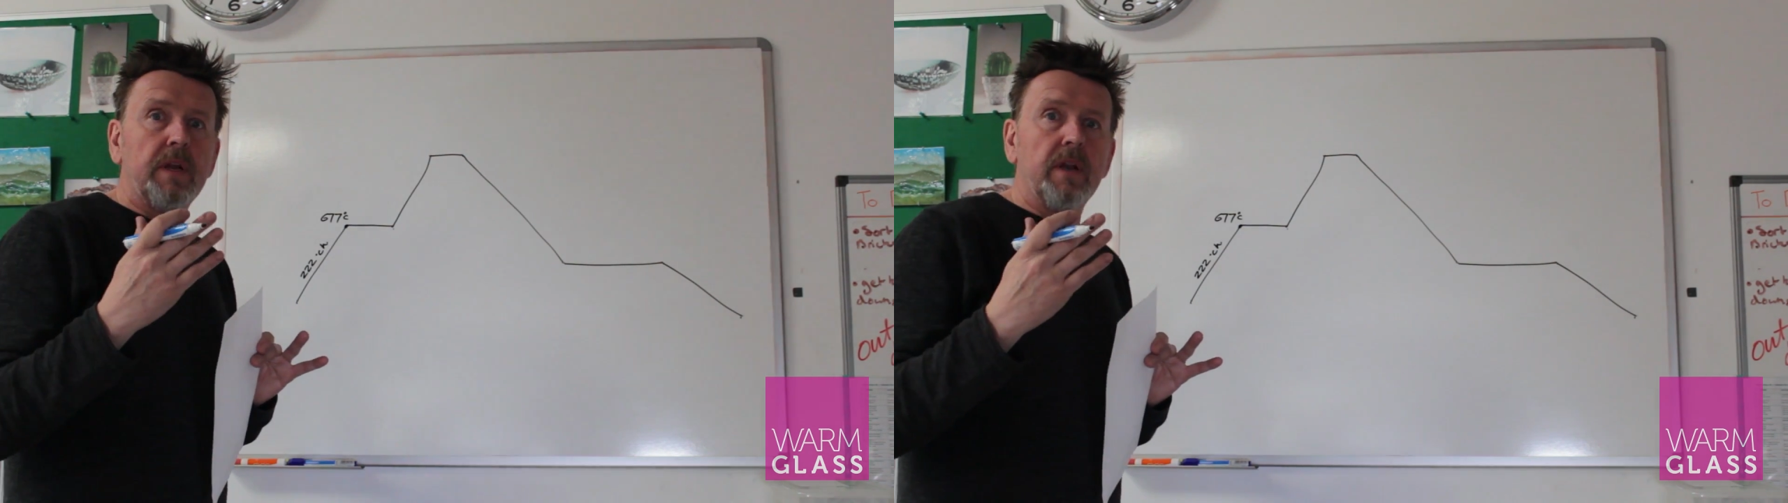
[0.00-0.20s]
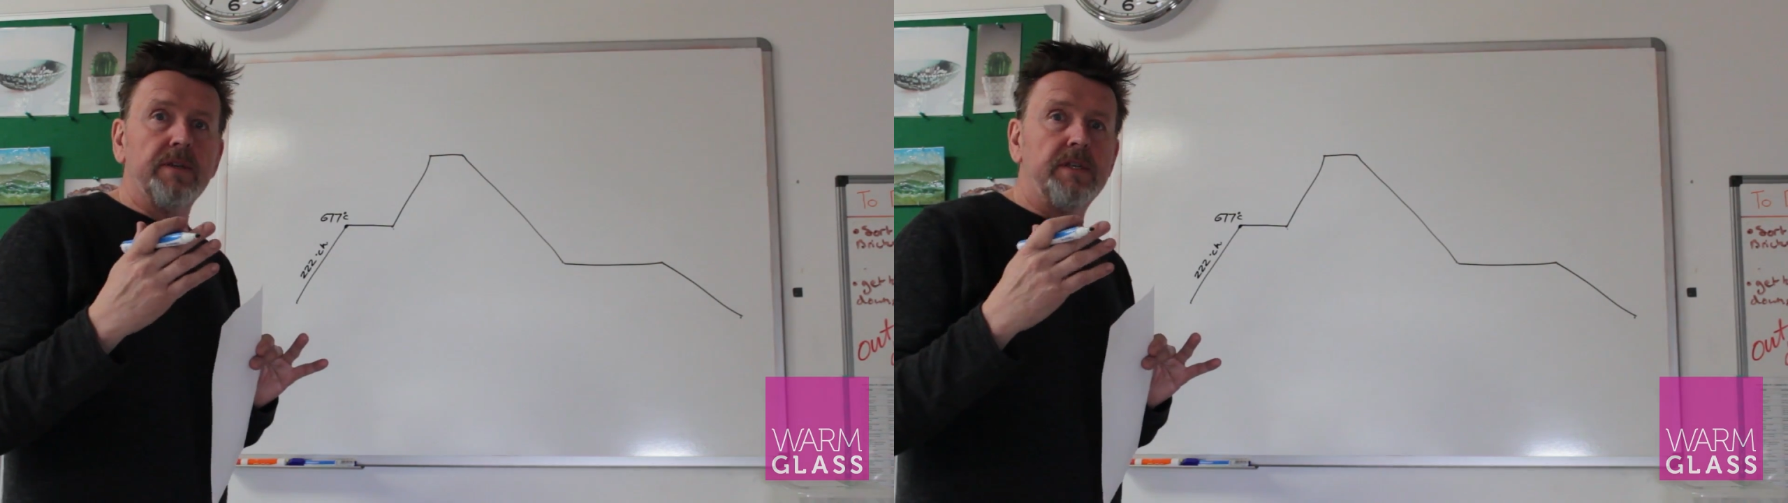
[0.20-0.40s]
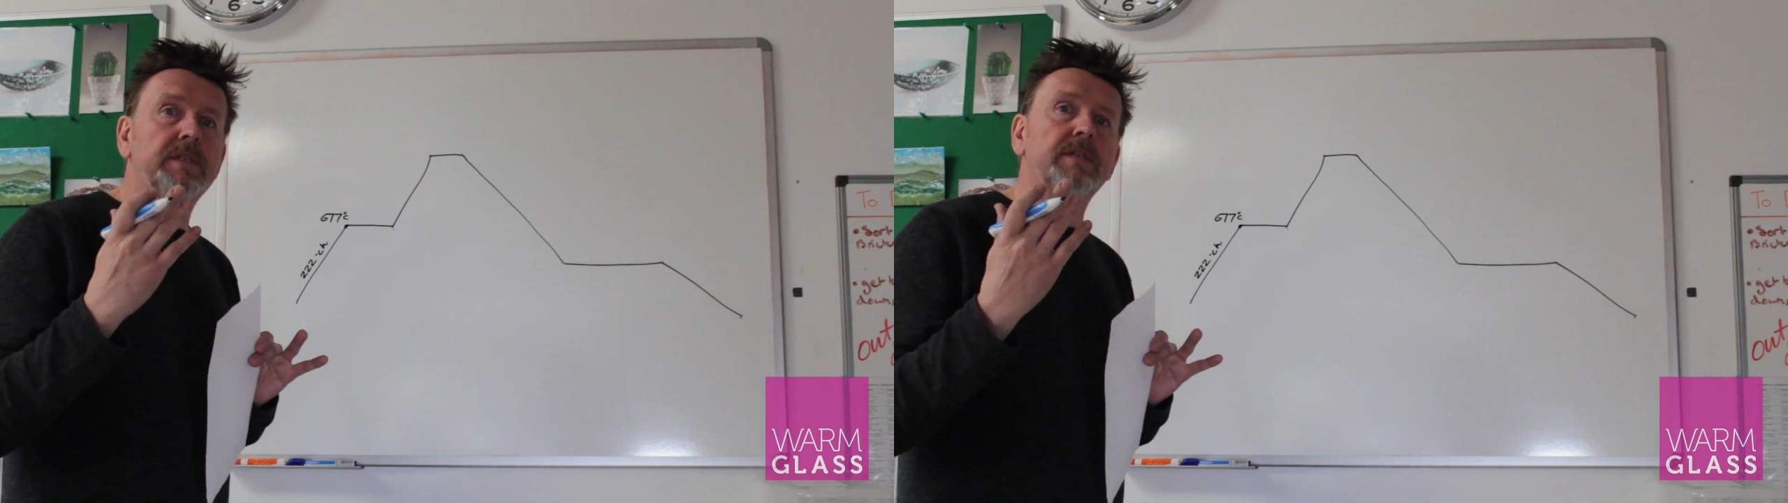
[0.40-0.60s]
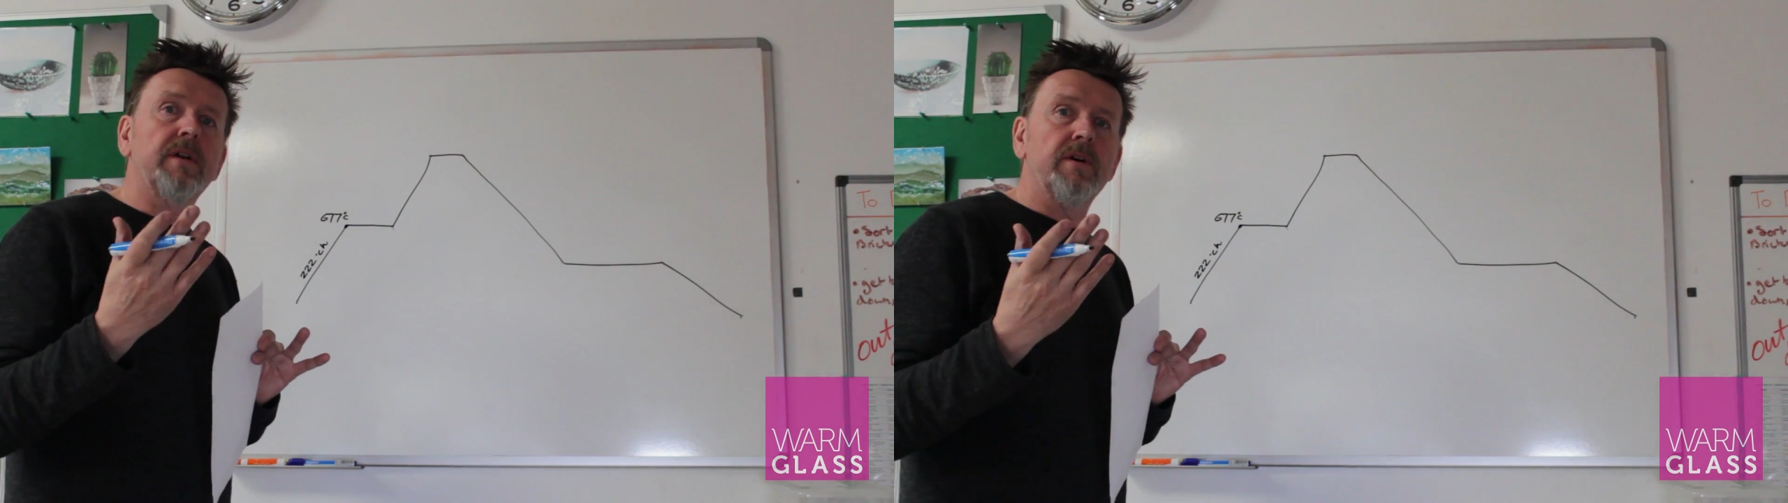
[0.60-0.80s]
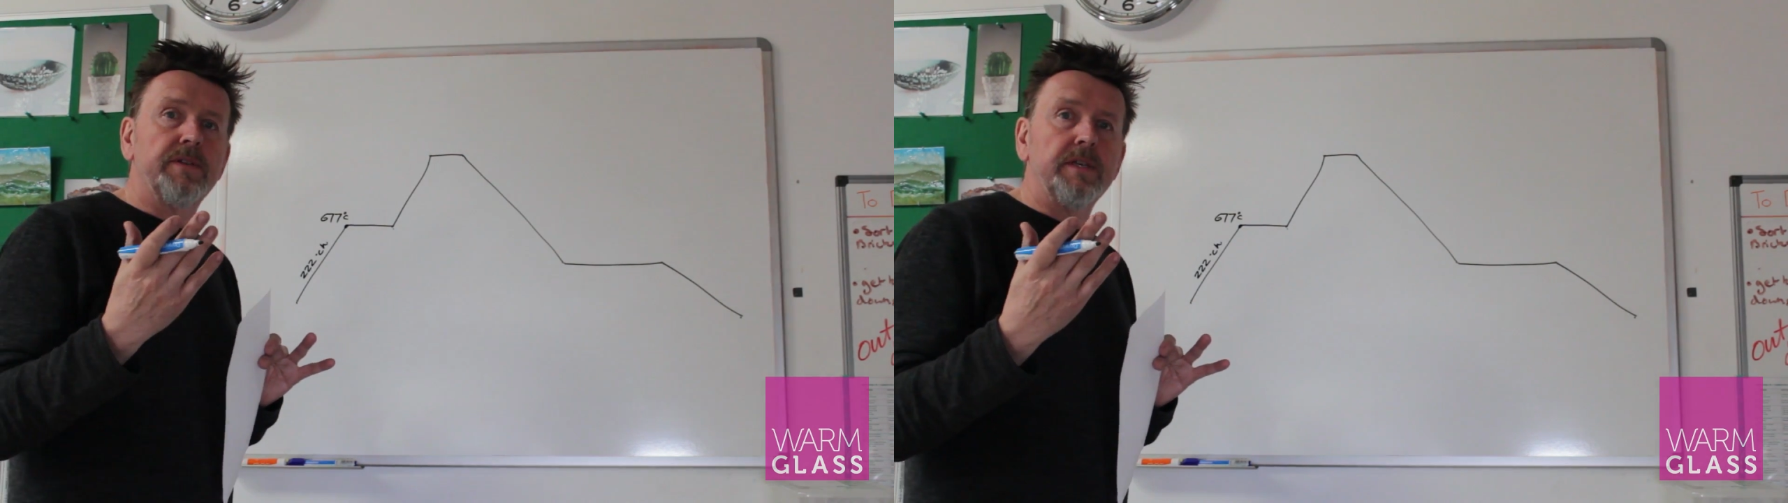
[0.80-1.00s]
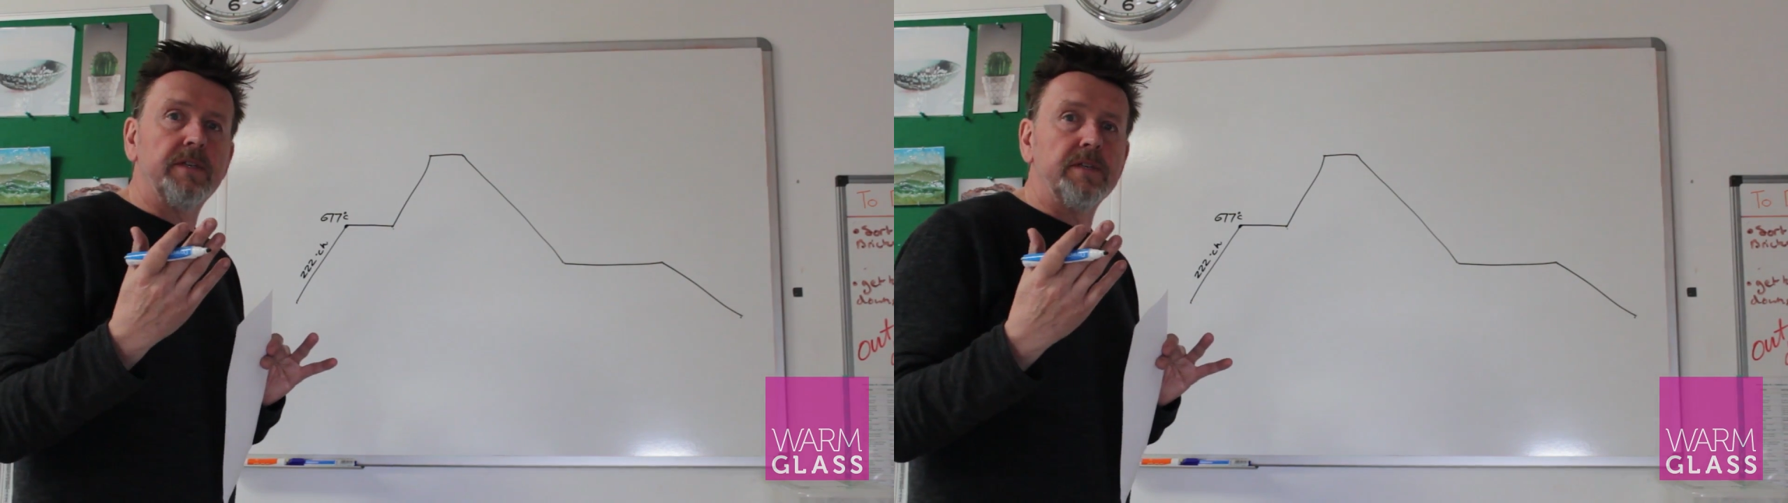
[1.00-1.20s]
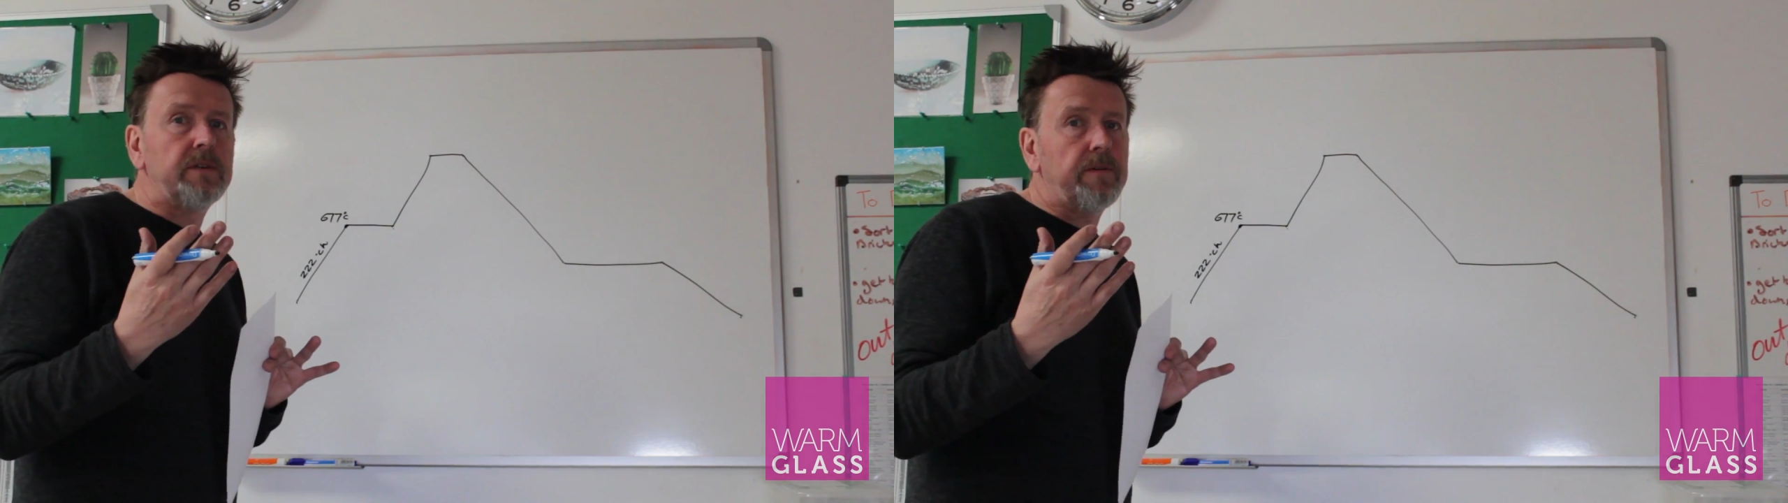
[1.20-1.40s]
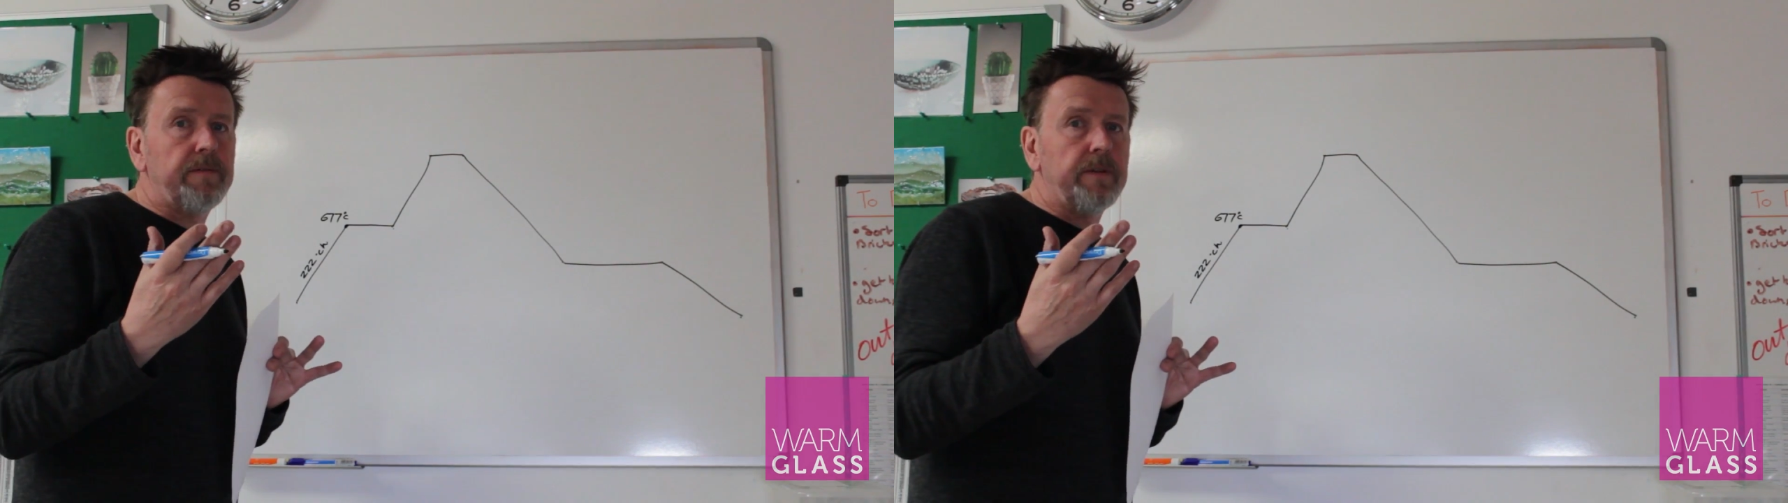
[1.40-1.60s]
glass is starting to
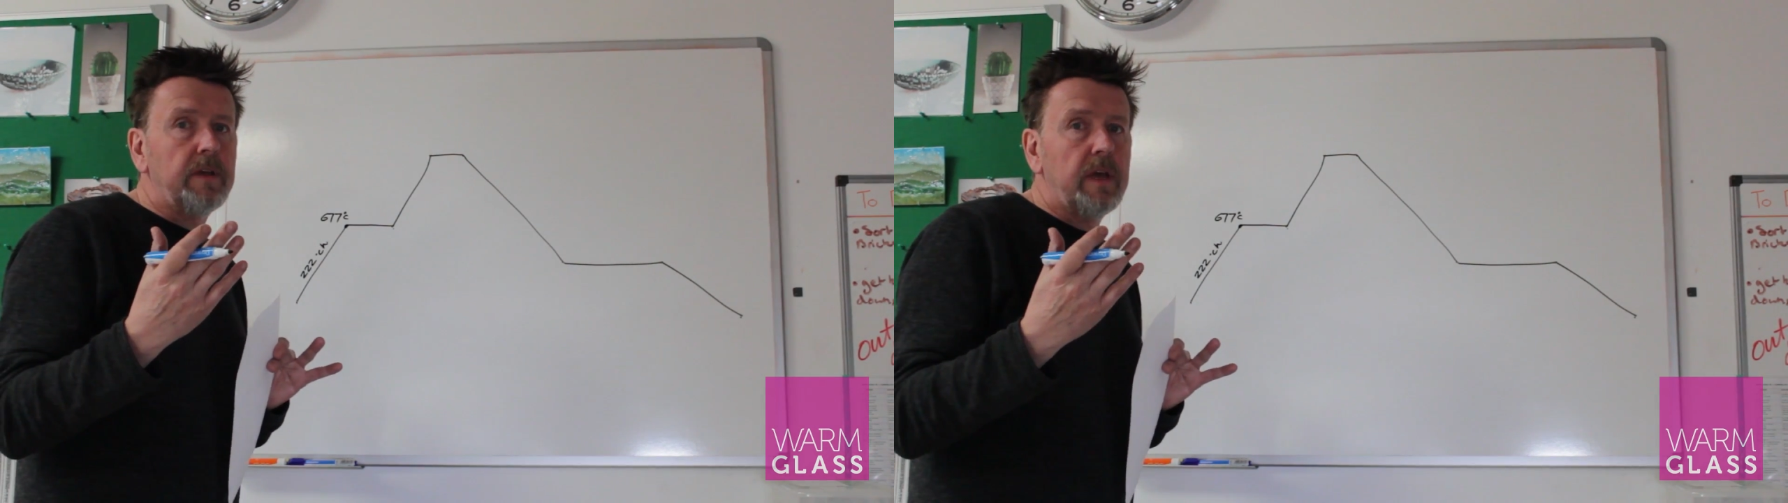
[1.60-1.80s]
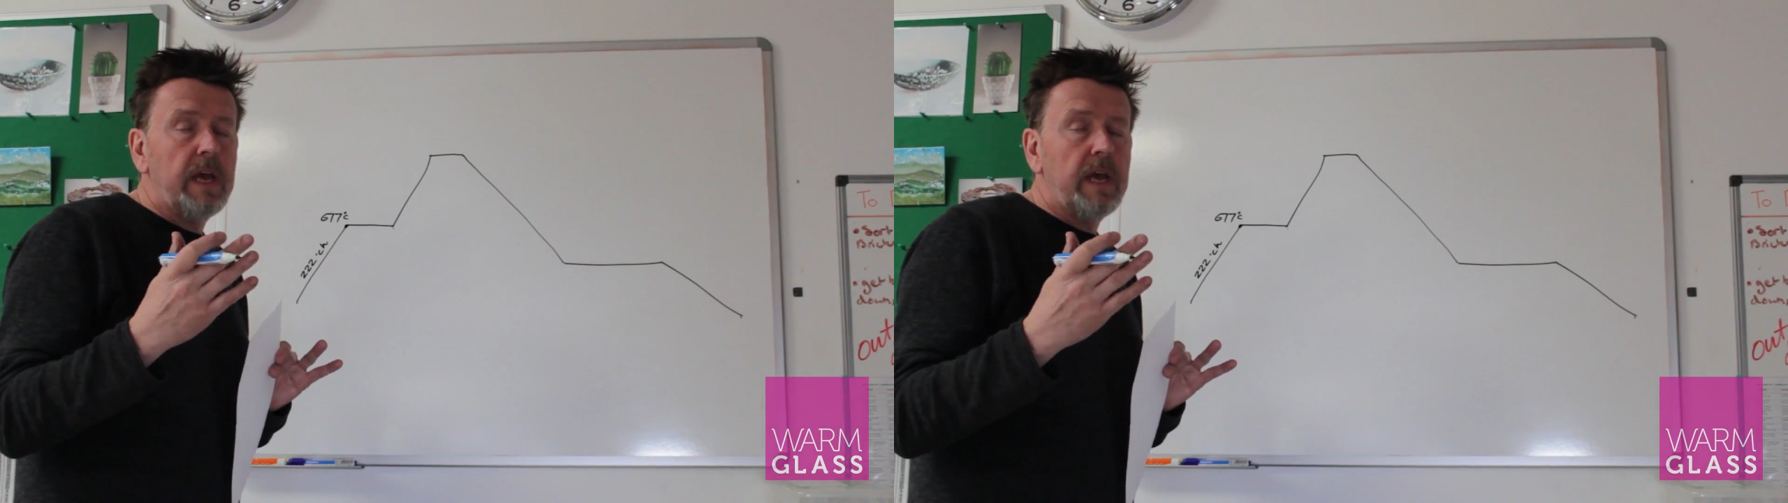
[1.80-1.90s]
soften,